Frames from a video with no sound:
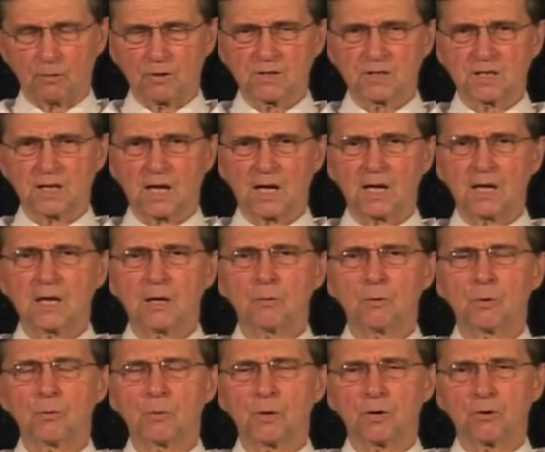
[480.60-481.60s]
I would say he
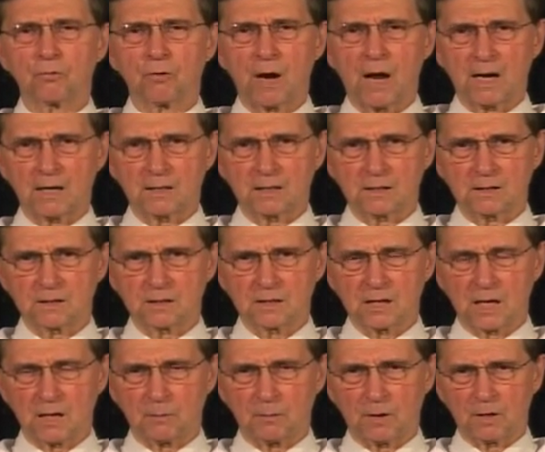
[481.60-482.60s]
would retract his
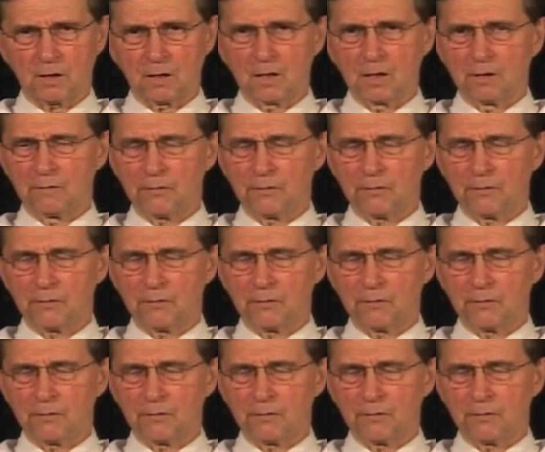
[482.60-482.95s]
statement.